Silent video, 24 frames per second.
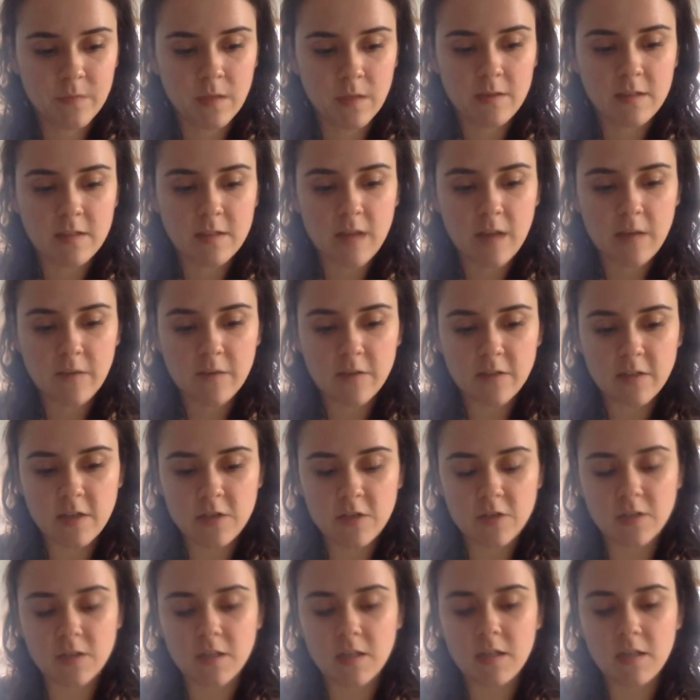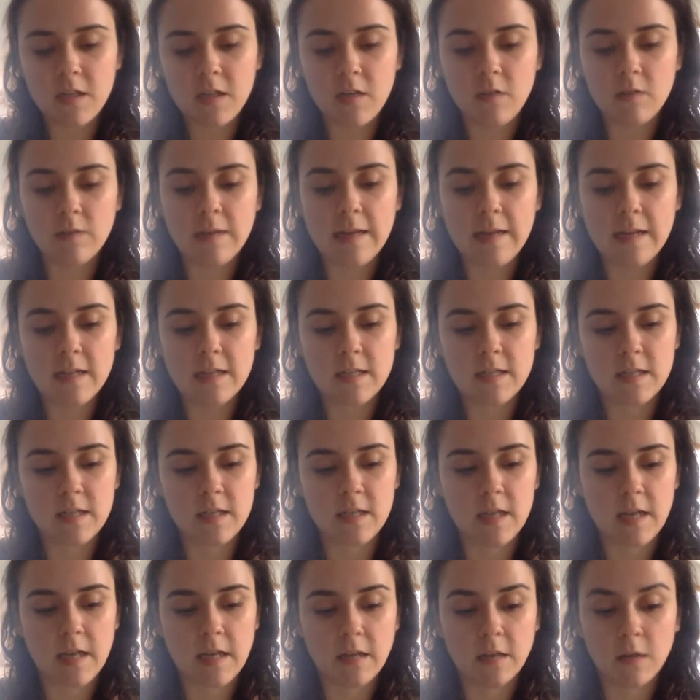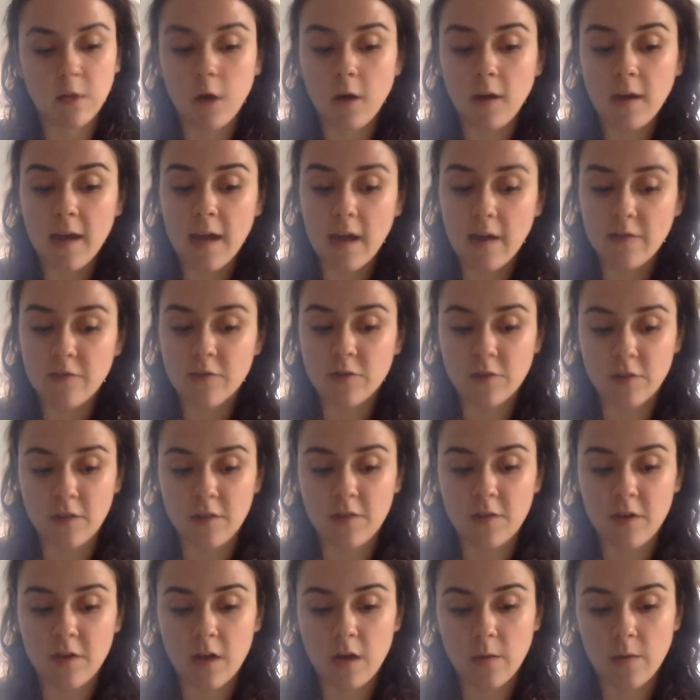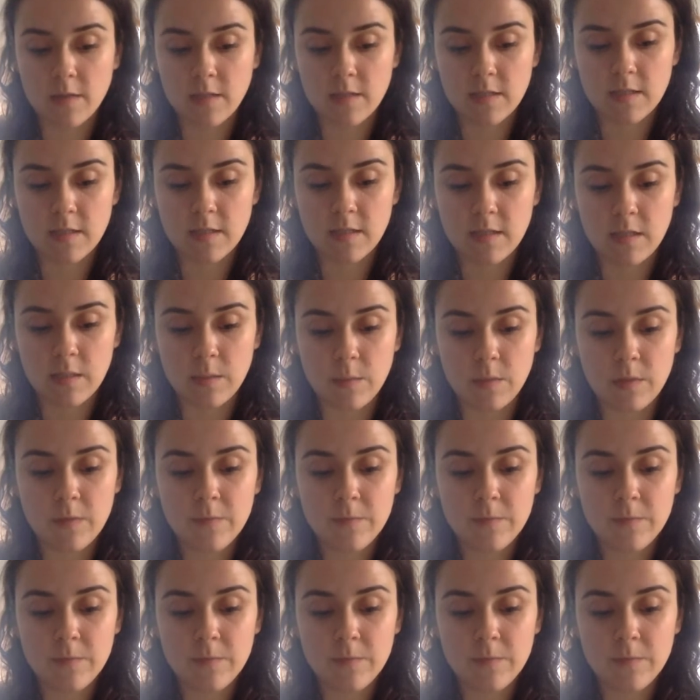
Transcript: These conversations continued late into the night, long after they thought I was asleep.